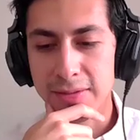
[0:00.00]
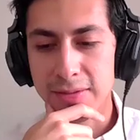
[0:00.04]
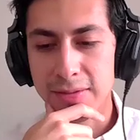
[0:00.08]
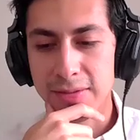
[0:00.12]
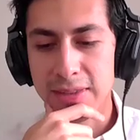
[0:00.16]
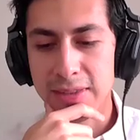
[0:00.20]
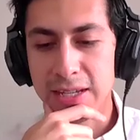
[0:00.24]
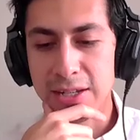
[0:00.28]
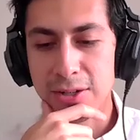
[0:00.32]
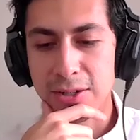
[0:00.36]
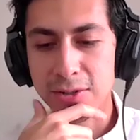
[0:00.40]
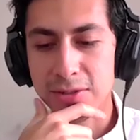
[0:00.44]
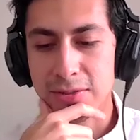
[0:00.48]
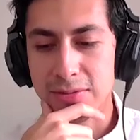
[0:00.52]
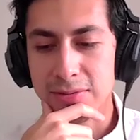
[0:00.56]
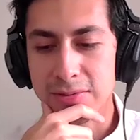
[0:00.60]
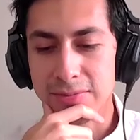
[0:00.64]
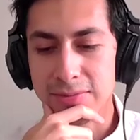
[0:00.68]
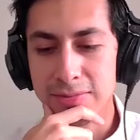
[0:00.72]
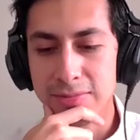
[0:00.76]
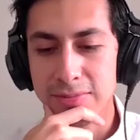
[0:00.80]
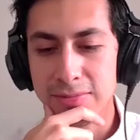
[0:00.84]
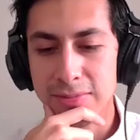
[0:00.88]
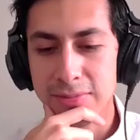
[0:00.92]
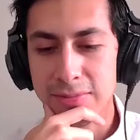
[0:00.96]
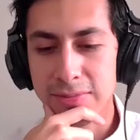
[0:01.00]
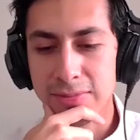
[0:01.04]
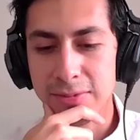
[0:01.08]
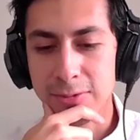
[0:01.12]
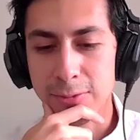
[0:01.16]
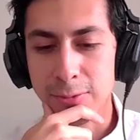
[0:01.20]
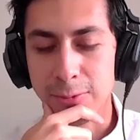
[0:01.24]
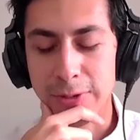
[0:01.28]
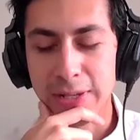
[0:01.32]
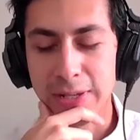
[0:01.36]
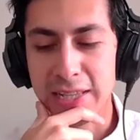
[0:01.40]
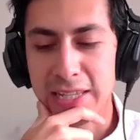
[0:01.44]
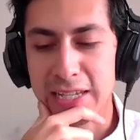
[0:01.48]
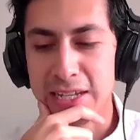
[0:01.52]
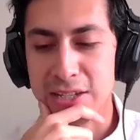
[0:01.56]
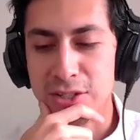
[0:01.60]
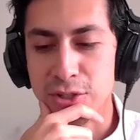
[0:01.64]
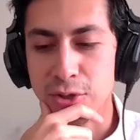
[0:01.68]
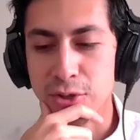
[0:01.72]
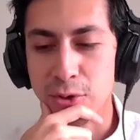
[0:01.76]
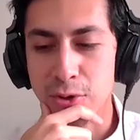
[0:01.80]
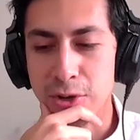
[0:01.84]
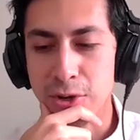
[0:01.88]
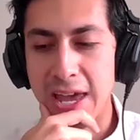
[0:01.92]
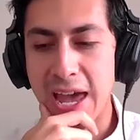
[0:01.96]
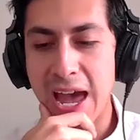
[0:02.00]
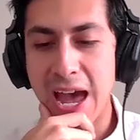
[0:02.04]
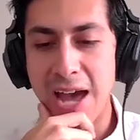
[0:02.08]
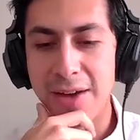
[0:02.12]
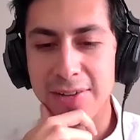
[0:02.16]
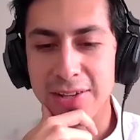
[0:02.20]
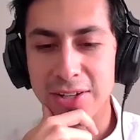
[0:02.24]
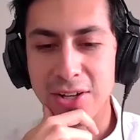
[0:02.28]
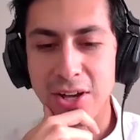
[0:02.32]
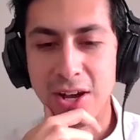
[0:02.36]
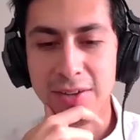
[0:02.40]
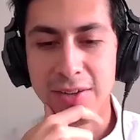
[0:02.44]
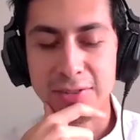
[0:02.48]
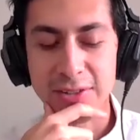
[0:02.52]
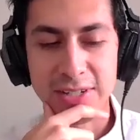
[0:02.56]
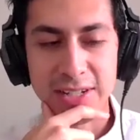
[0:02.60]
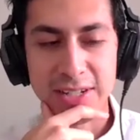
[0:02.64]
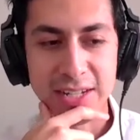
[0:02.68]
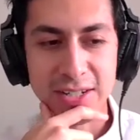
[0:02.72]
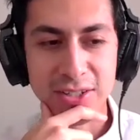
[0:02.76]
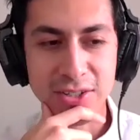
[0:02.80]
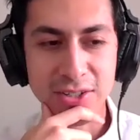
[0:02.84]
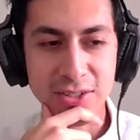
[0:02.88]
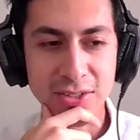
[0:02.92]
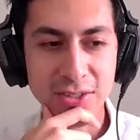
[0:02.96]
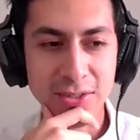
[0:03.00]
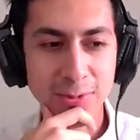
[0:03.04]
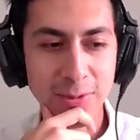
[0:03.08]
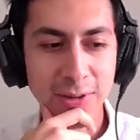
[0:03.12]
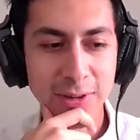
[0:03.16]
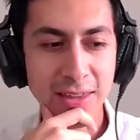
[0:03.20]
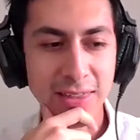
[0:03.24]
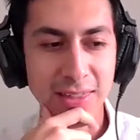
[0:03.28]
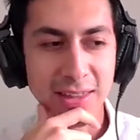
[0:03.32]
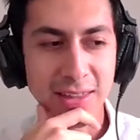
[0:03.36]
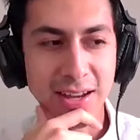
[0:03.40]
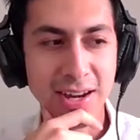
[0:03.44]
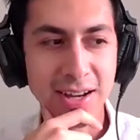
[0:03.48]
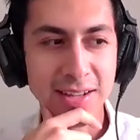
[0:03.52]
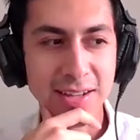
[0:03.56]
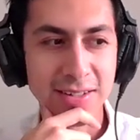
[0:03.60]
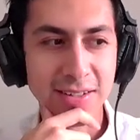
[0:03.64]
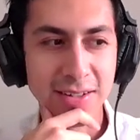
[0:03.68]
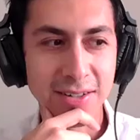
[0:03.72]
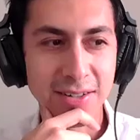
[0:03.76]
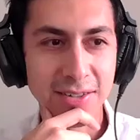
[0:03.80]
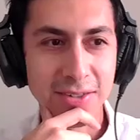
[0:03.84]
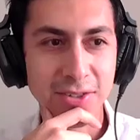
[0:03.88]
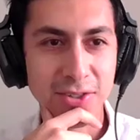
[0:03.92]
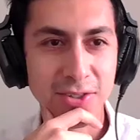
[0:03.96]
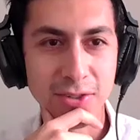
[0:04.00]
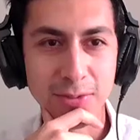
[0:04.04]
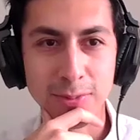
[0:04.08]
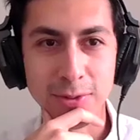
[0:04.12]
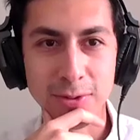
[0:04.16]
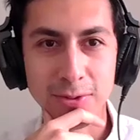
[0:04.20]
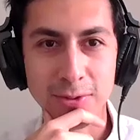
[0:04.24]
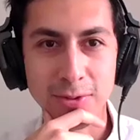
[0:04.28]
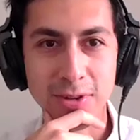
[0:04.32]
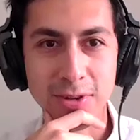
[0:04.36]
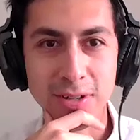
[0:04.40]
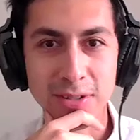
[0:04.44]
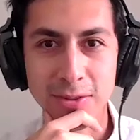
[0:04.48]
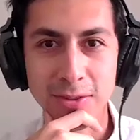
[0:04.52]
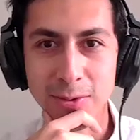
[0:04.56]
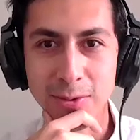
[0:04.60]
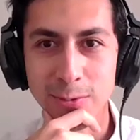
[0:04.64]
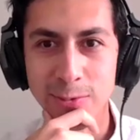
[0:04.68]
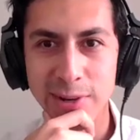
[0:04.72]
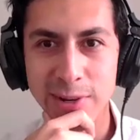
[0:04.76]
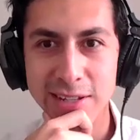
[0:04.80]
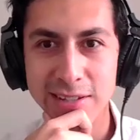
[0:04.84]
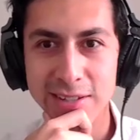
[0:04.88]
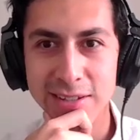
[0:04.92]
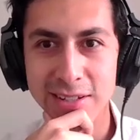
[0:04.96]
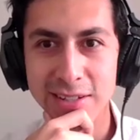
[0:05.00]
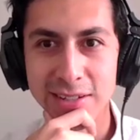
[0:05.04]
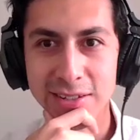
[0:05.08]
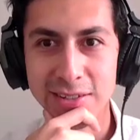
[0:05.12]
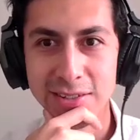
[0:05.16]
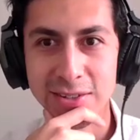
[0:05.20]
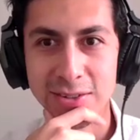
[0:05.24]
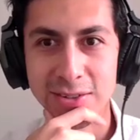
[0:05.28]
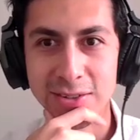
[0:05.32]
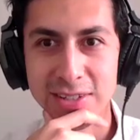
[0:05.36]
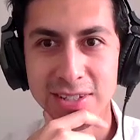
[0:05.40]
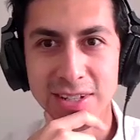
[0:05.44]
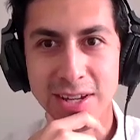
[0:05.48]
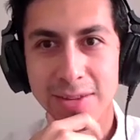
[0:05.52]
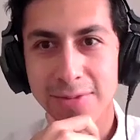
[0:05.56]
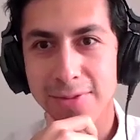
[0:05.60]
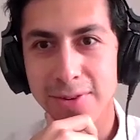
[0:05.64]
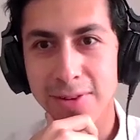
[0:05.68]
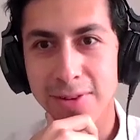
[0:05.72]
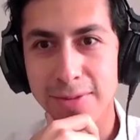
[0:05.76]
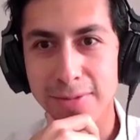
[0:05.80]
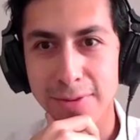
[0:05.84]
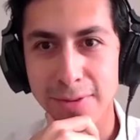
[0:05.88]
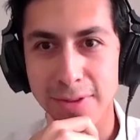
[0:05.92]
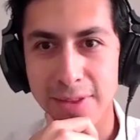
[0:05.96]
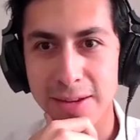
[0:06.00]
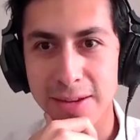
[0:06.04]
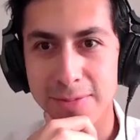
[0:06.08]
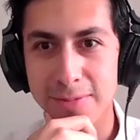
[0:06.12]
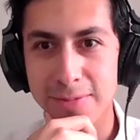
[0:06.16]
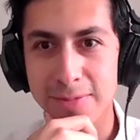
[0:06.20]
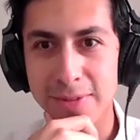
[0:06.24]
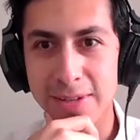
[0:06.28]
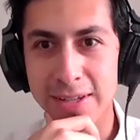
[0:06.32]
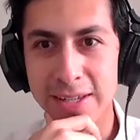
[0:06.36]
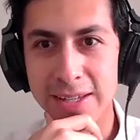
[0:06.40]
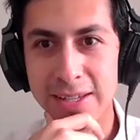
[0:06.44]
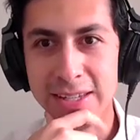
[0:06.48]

they don't really enjoy having conversations with guys that are super drunk or wasted. It's not fun for them.